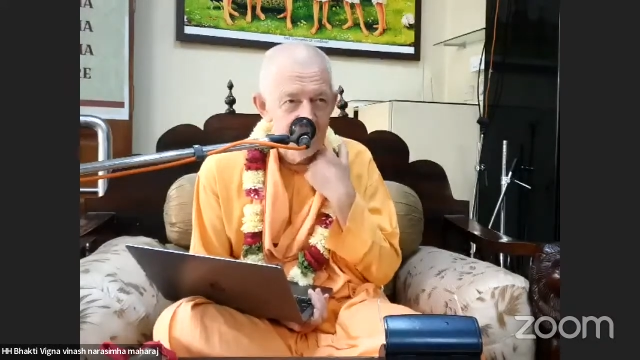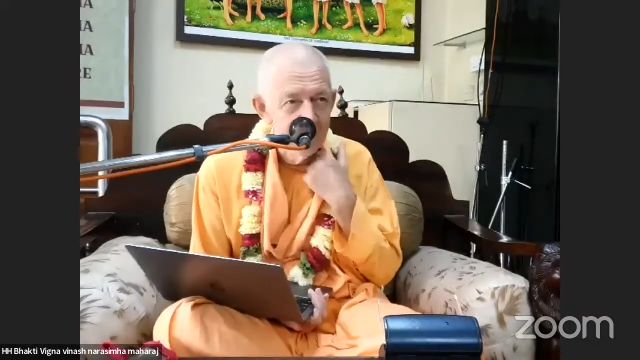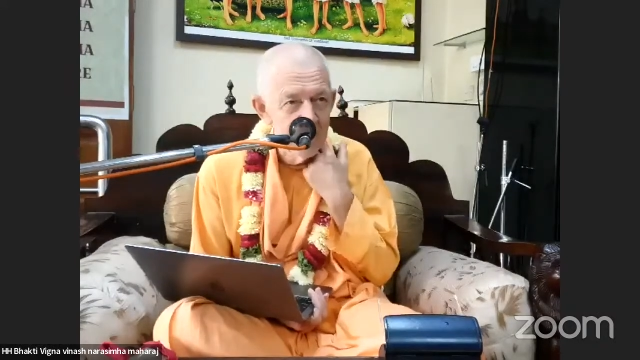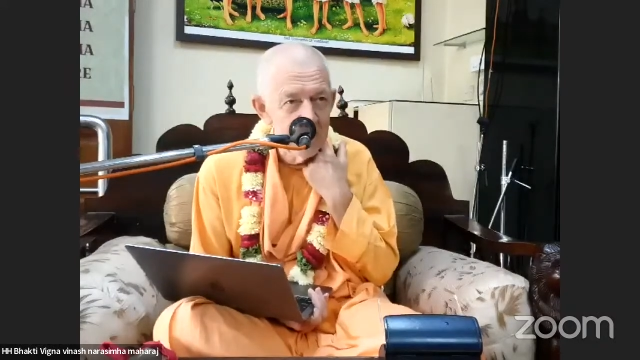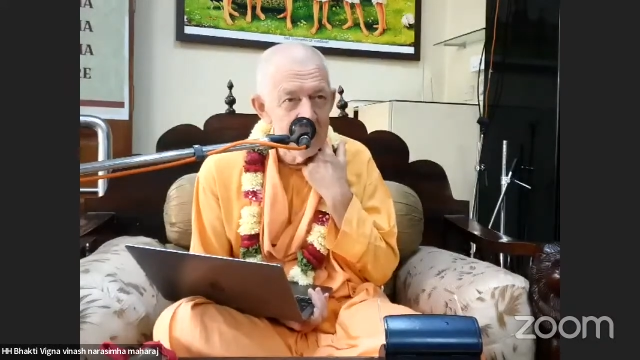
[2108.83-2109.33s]

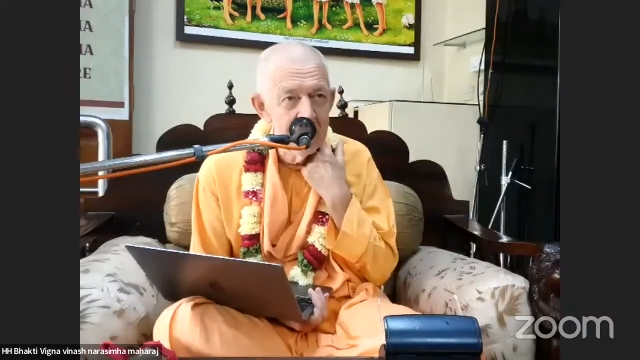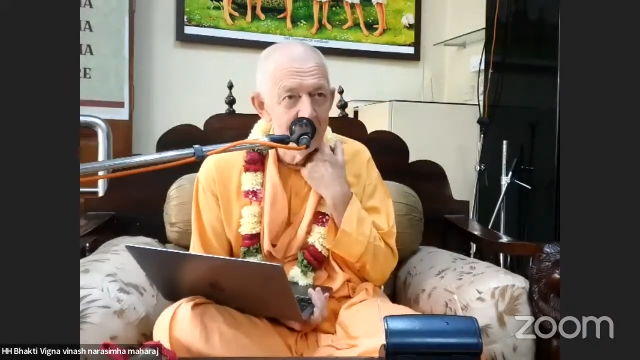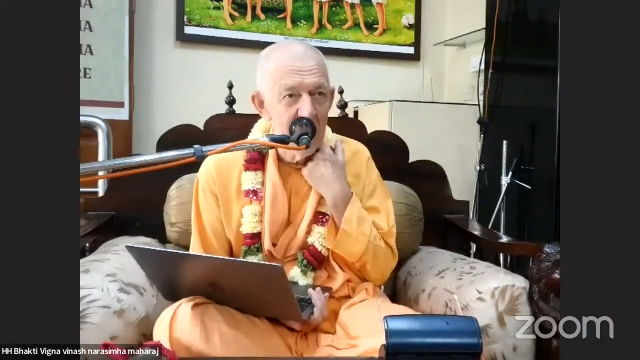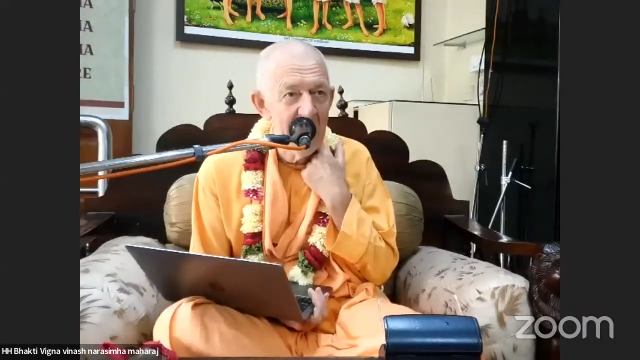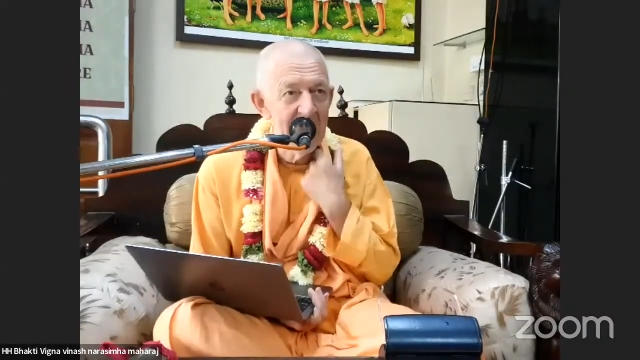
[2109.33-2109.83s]
But in the
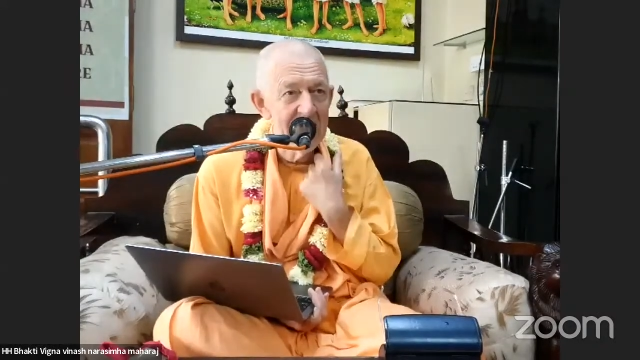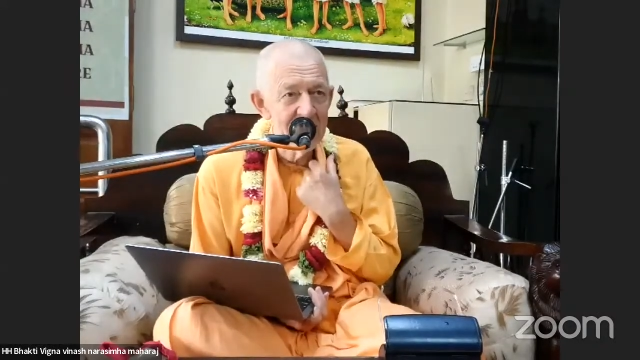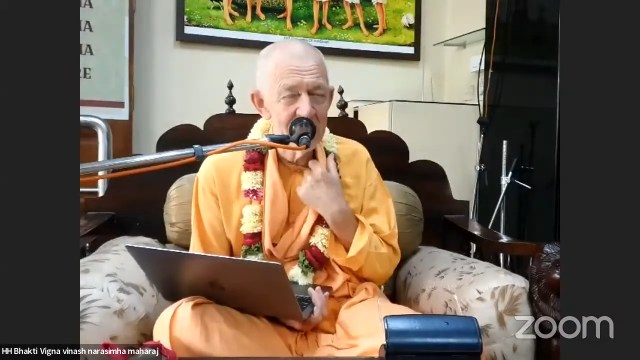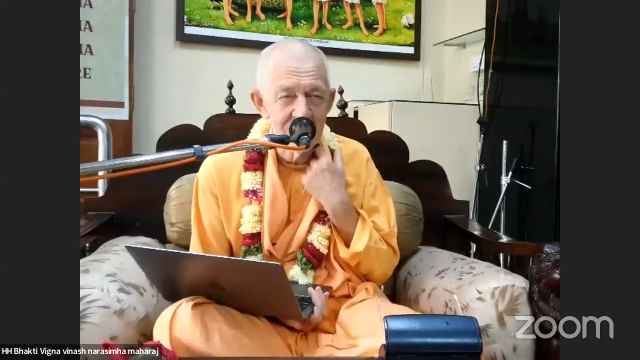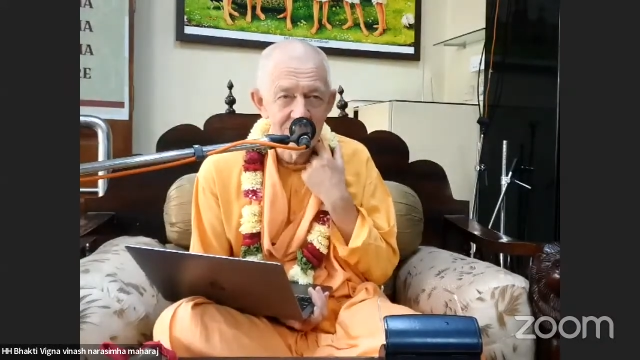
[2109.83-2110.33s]

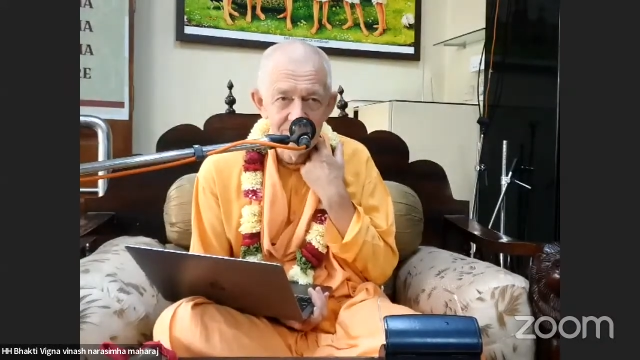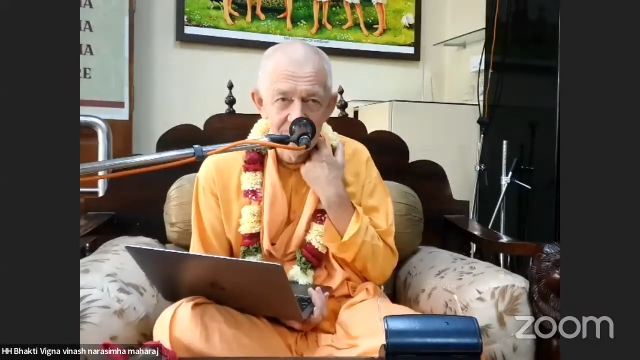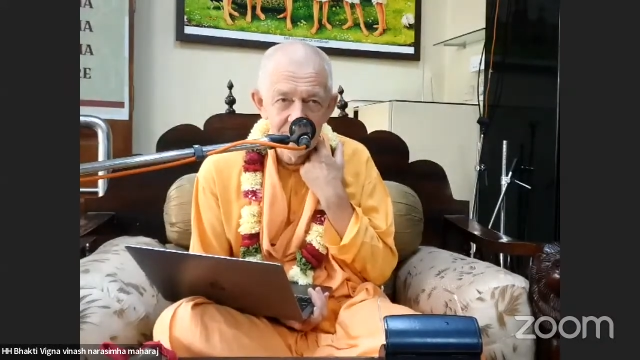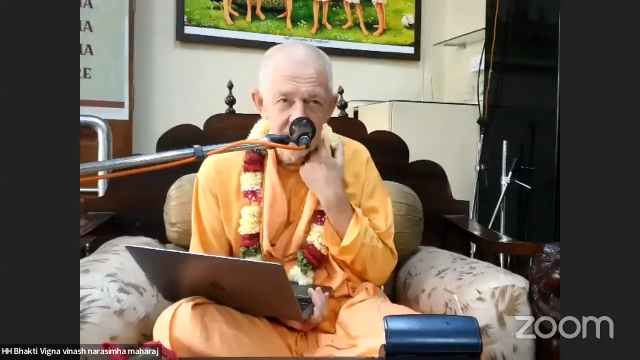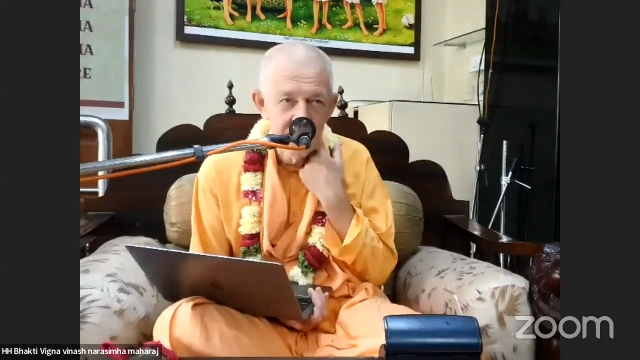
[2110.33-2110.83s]
past,
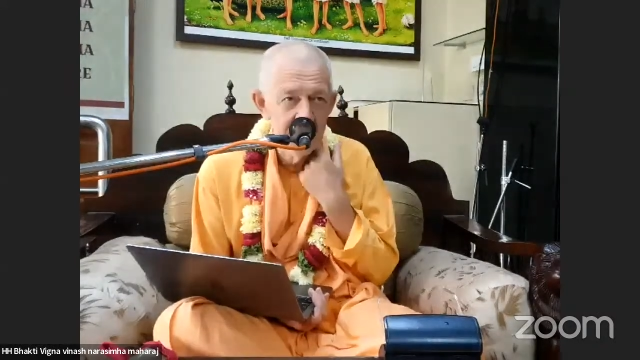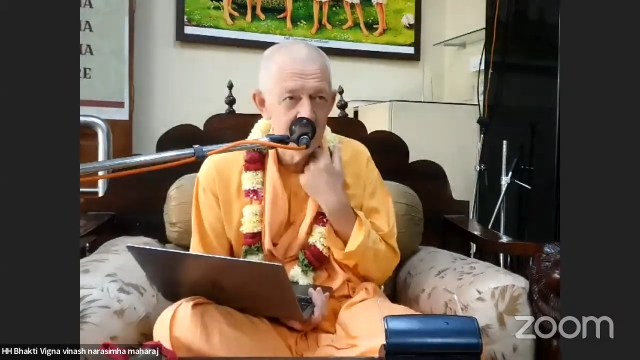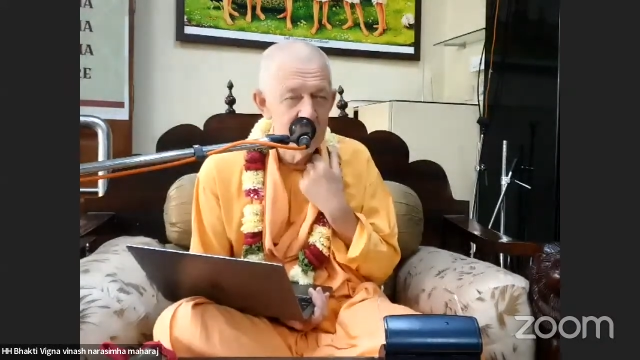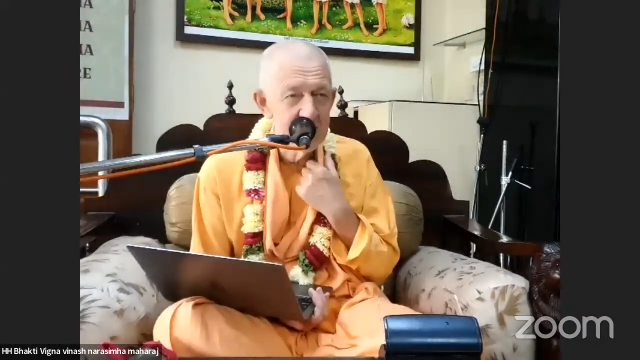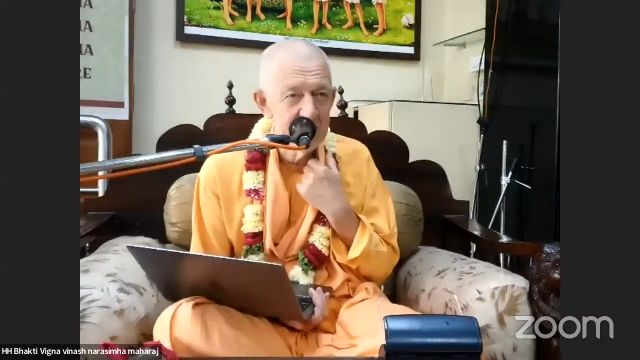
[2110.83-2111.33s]
there
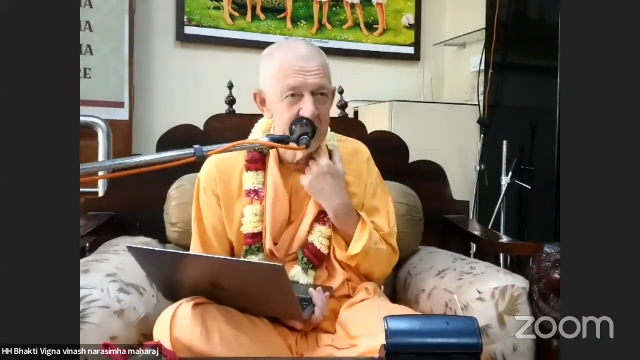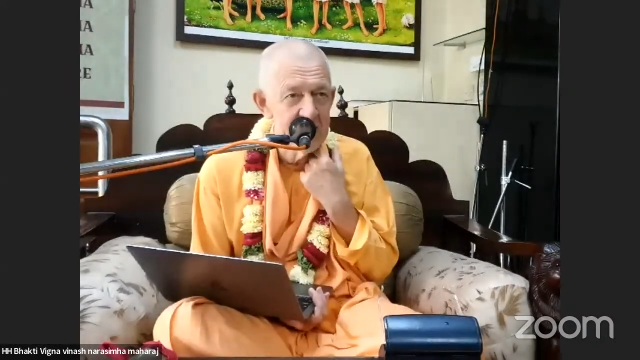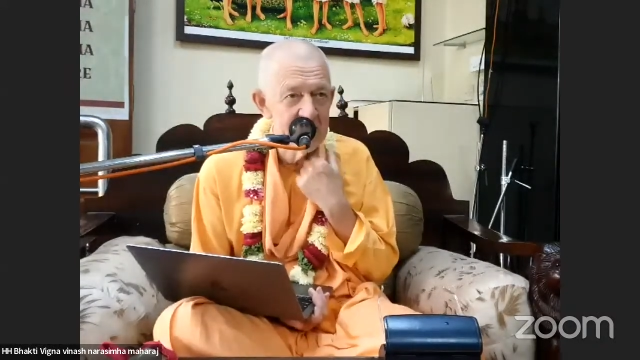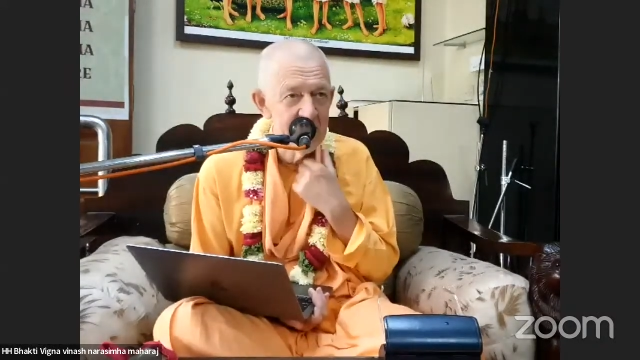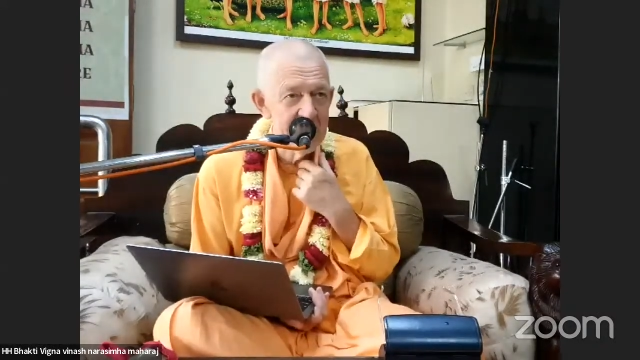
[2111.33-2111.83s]
were
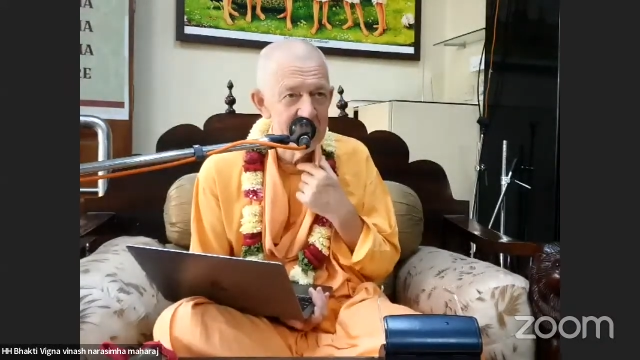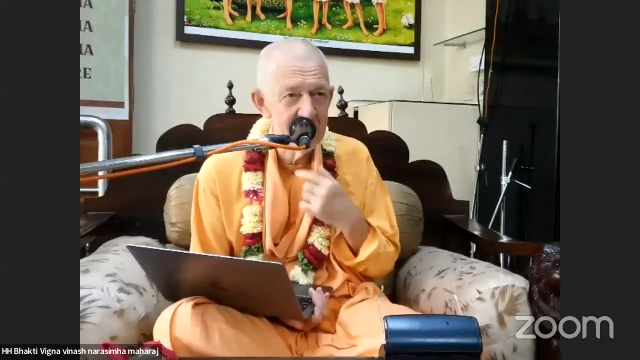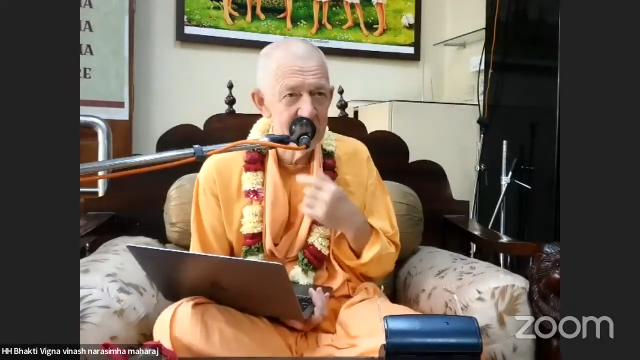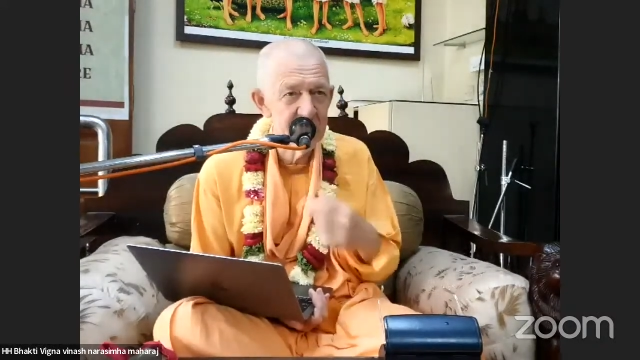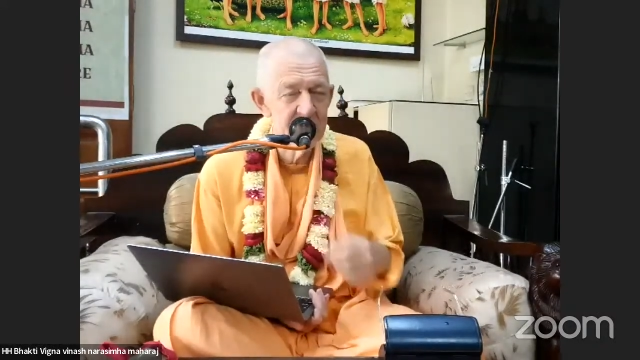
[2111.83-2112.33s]
great
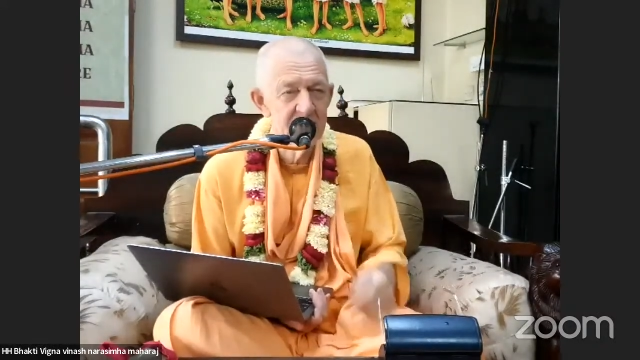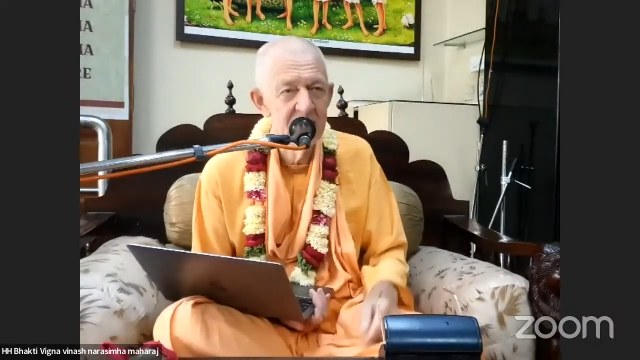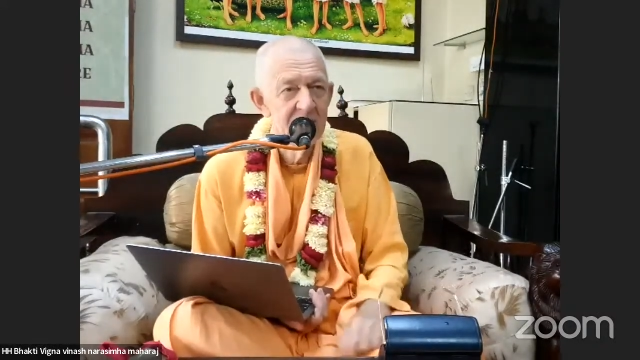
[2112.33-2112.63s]
kings,